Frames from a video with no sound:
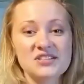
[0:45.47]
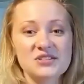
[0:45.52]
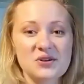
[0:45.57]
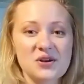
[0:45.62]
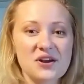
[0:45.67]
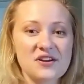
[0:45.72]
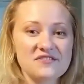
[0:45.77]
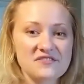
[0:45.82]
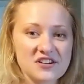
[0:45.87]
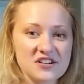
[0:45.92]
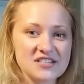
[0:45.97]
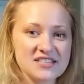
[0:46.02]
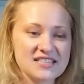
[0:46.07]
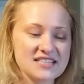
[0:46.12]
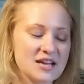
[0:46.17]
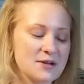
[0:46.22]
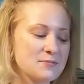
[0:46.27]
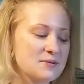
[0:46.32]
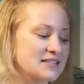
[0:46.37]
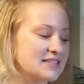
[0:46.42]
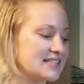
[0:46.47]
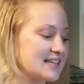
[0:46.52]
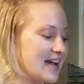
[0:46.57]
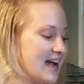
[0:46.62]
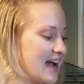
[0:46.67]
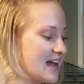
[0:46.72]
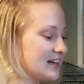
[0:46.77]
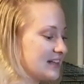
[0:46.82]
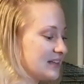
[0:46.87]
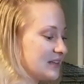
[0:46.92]
So our first step is to
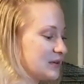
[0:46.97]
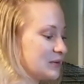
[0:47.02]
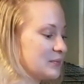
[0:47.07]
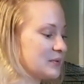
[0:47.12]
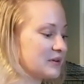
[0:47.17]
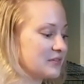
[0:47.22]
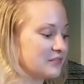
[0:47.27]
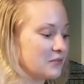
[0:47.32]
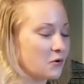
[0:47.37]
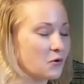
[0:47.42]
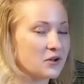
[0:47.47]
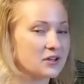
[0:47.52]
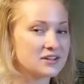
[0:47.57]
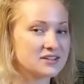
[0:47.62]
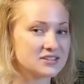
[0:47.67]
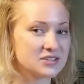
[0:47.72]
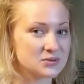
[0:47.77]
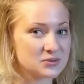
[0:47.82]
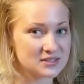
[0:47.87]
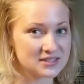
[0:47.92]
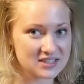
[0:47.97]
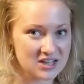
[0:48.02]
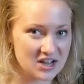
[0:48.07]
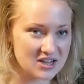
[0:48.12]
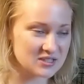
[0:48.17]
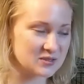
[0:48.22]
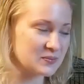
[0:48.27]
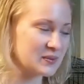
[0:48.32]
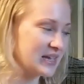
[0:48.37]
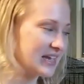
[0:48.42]
add a little bit of oil to a
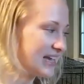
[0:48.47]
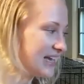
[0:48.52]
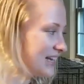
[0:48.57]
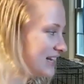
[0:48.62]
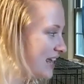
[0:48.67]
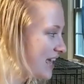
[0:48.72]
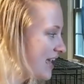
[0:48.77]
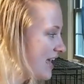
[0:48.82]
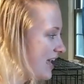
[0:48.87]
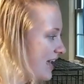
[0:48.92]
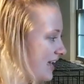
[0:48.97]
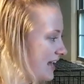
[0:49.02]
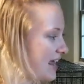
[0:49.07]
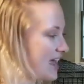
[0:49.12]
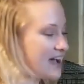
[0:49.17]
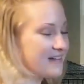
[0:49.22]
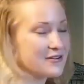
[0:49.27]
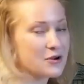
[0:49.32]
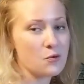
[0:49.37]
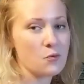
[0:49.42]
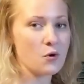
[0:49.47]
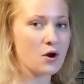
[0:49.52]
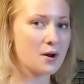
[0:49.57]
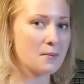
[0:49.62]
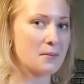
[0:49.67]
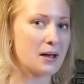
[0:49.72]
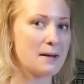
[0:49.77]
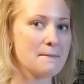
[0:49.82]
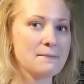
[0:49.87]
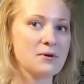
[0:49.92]
saucepan and have it
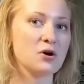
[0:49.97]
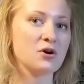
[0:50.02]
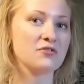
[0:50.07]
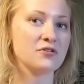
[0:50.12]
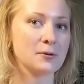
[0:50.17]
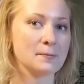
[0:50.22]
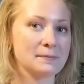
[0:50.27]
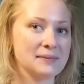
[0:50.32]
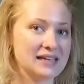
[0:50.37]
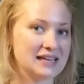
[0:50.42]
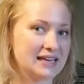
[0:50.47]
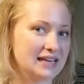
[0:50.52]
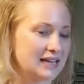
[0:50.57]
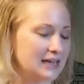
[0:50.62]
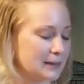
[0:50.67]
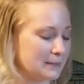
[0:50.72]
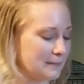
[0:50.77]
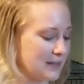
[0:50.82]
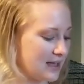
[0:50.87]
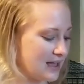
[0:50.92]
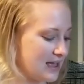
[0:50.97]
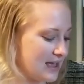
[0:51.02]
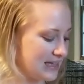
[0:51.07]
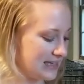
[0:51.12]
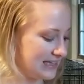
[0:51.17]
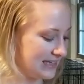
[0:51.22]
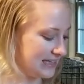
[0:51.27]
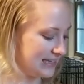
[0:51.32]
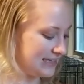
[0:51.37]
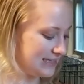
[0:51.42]
warm up over medium
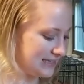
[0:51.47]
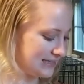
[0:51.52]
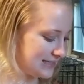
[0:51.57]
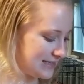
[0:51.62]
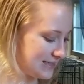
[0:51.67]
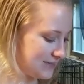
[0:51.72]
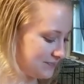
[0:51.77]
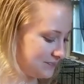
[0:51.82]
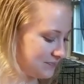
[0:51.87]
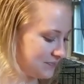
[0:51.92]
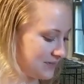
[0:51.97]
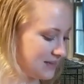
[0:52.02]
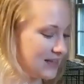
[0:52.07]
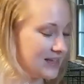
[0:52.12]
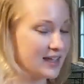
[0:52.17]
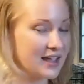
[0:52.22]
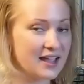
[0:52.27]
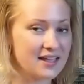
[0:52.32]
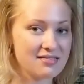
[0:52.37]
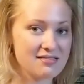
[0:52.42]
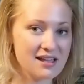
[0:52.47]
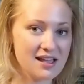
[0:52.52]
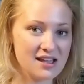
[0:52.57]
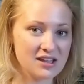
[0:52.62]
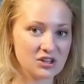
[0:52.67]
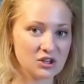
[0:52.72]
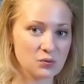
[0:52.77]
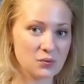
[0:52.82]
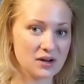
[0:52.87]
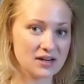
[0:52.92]
heat. And
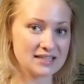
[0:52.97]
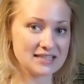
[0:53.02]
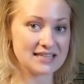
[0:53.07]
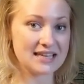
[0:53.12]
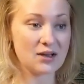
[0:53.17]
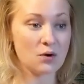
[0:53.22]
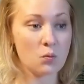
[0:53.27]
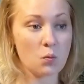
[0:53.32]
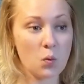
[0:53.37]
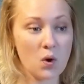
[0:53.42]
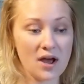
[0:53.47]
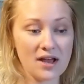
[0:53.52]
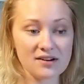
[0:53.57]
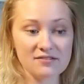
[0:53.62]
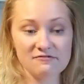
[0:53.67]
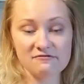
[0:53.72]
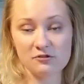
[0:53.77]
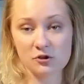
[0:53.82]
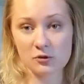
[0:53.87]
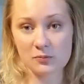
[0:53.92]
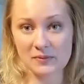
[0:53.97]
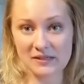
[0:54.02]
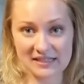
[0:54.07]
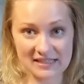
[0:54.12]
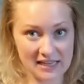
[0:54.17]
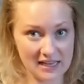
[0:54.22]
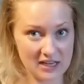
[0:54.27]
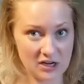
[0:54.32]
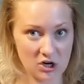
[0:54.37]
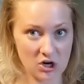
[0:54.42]
then you want to take one full
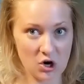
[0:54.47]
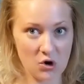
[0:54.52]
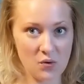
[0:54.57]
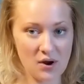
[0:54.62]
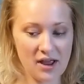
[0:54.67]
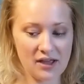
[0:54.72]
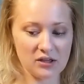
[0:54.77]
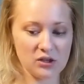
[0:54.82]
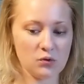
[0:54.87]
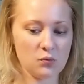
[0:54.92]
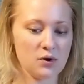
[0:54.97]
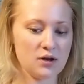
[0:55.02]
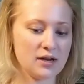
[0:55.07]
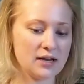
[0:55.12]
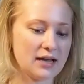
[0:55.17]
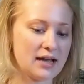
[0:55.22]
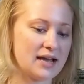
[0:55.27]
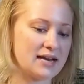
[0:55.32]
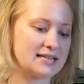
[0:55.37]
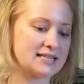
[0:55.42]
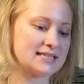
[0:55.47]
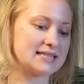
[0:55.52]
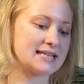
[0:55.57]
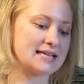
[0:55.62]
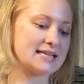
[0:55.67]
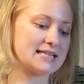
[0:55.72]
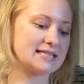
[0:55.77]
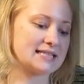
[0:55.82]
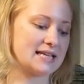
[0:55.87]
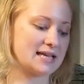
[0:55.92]
potato and you want to kind of
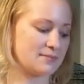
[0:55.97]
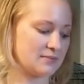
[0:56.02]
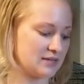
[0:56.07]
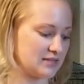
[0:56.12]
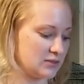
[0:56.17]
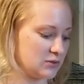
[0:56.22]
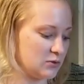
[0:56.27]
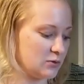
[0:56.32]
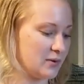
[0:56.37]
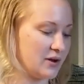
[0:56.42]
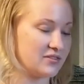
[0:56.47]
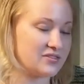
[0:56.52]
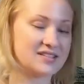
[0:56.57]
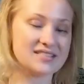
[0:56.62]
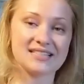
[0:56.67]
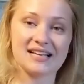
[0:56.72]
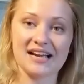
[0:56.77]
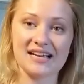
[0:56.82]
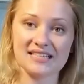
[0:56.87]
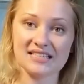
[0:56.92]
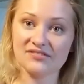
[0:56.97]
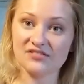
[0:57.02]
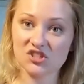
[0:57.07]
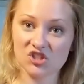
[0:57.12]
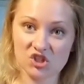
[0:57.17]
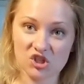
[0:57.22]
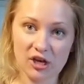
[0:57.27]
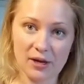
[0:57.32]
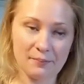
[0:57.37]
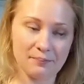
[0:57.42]
slice them into about the size of a
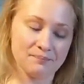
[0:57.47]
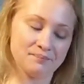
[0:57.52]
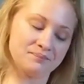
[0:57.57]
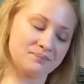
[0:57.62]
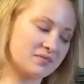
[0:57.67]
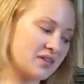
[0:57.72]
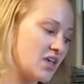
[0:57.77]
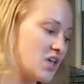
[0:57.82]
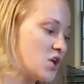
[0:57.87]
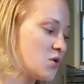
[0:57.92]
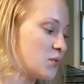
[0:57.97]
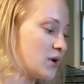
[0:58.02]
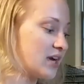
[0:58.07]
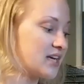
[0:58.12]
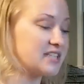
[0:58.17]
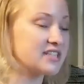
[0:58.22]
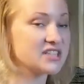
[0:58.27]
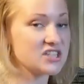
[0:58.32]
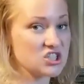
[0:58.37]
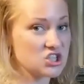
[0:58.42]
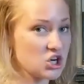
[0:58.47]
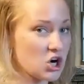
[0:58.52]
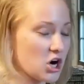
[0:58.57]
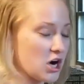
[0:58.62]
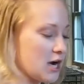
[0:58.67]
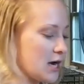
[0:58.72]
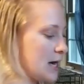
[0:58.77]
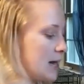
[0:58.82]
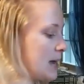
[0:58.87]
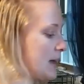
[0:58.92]
chip. We're going to
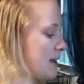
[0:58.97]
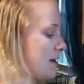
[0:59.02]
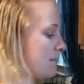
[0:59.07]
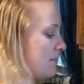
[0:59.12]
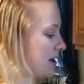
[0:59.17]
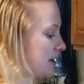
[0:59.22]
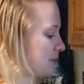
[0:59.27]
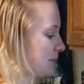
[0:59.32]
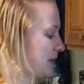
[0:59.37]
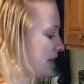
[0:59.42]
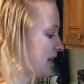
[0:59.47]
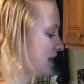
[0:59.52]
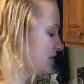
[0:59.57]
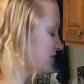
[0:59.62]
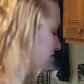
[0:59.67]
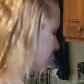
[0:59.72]
start by pan